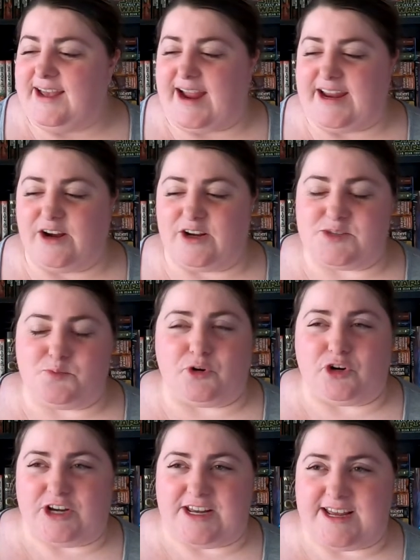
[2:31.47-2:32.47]
I hear it's
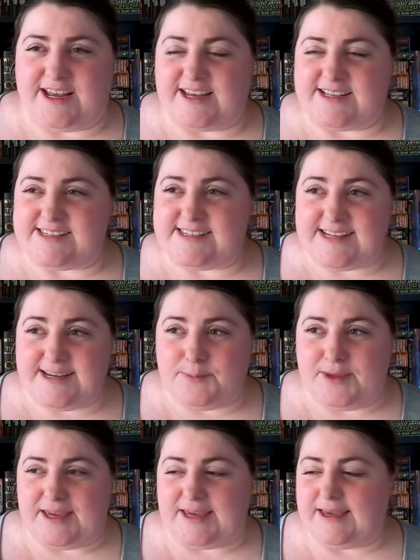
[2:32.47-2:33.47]
pretty
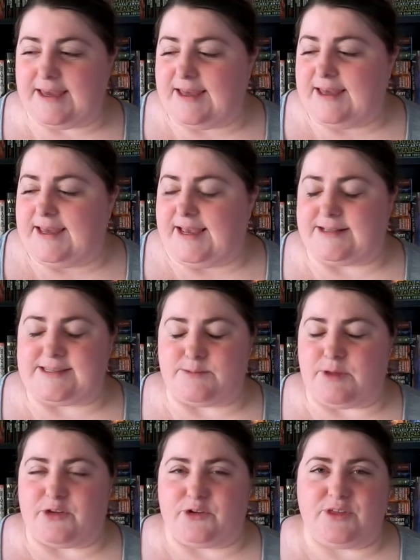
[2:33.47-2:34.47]
steamy and
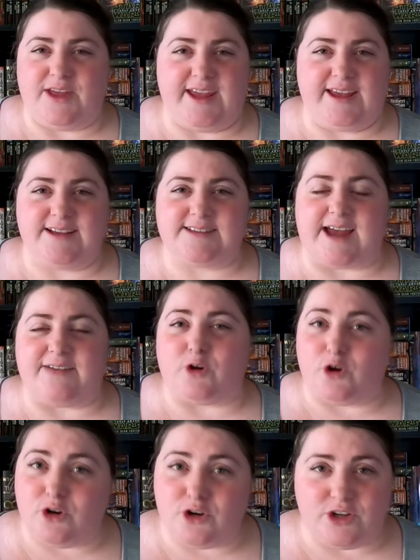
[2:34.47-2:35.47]
some other things. I've
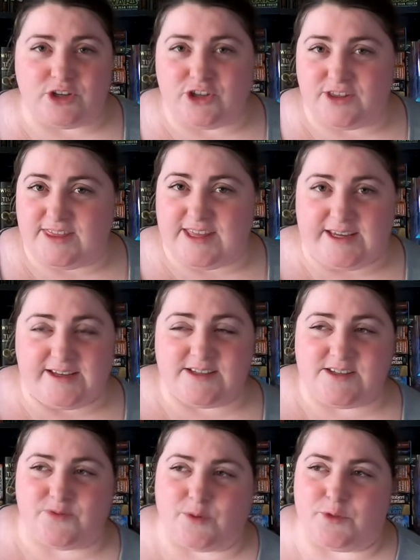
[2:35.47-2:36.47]
heard good
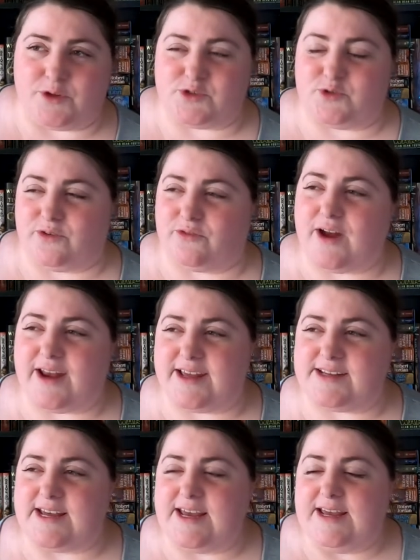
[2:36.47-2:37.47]
things from those who have read
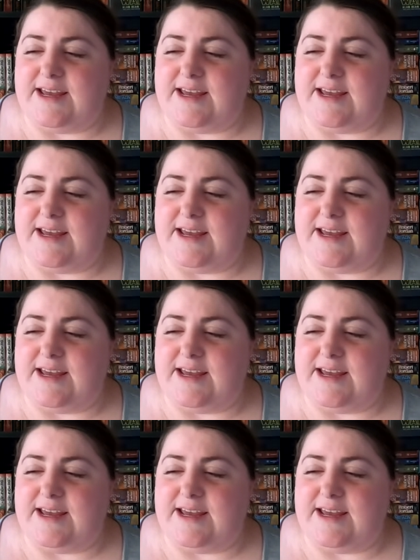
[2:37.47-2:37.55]
it.